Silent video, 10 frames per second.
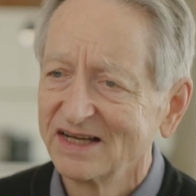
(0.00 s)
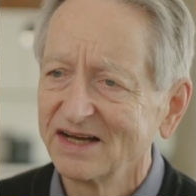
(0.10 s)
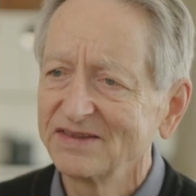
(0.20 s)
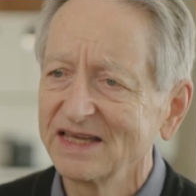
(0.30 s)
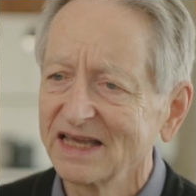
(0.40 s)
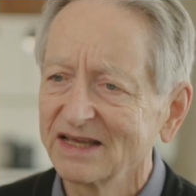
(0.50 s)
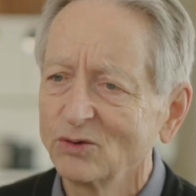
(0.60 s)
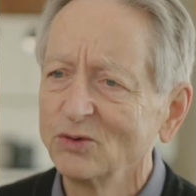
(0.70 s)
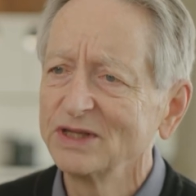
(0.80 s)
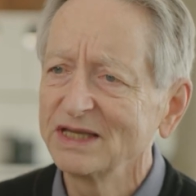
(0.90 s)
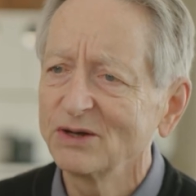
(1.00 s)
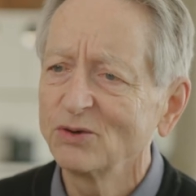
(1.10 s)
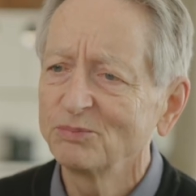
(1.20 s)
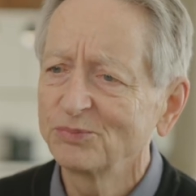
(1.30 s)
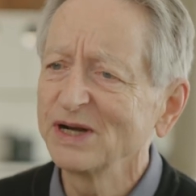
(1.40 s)
I think
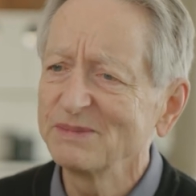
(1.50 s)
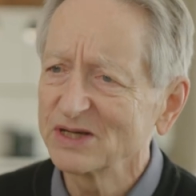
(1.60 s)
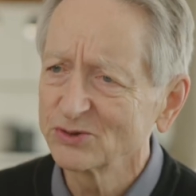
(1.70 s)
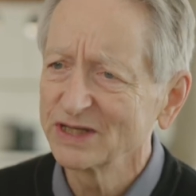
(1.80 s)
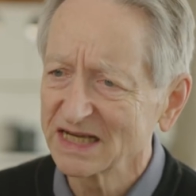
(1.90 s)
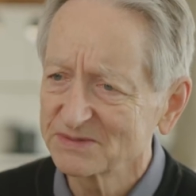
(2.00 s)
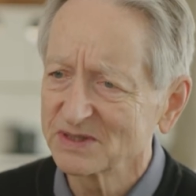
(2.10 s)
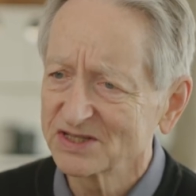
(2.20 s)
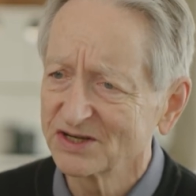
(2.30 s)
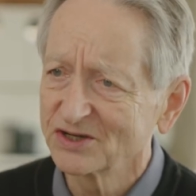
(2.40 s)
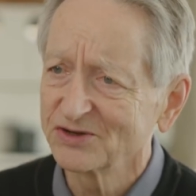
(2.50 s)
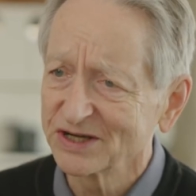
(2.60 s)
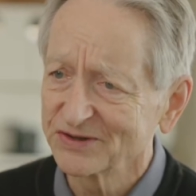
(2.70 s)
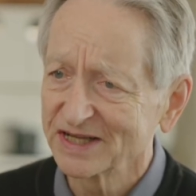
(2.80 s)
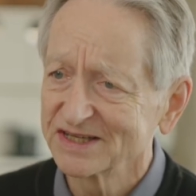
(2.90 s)
pretty much all the experts can agree
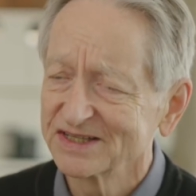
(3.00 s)
on that.